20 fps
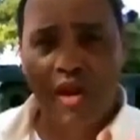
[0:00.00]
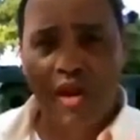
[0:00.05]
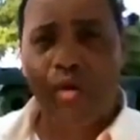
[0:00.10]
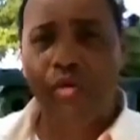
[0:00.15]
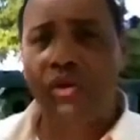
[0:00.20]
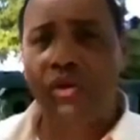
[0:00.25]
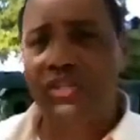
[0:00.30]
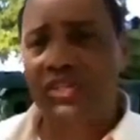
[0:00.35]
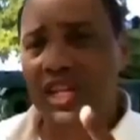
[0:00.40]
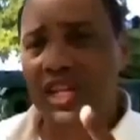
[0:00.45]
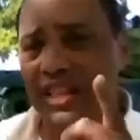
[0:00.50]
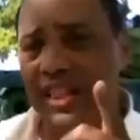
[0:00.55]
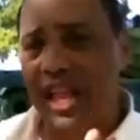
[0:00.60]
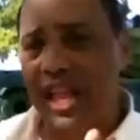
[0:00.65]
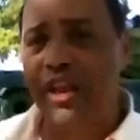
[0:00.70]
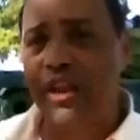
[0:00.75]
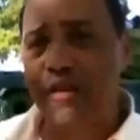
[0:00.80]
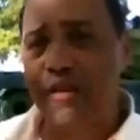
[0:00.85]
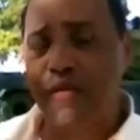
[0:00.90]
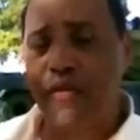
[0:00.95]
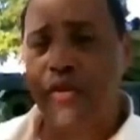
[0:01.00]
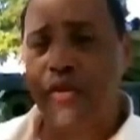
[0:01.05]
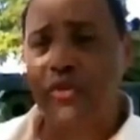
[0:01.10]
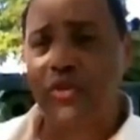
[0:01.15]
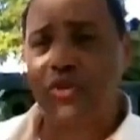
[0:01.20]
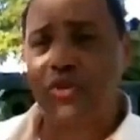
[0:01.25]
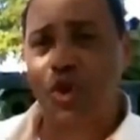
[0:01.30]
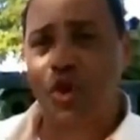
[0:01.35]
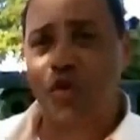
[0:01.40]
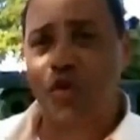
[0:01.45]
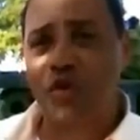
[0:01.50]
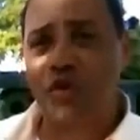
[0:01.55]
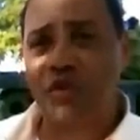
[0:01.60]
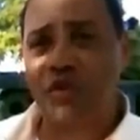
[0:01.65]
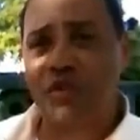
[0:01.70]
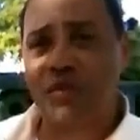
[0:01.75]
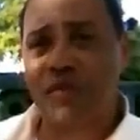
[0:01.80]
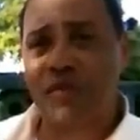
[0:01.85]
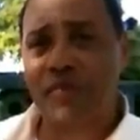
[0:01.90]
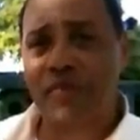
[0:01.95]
I want to say thank you for your service.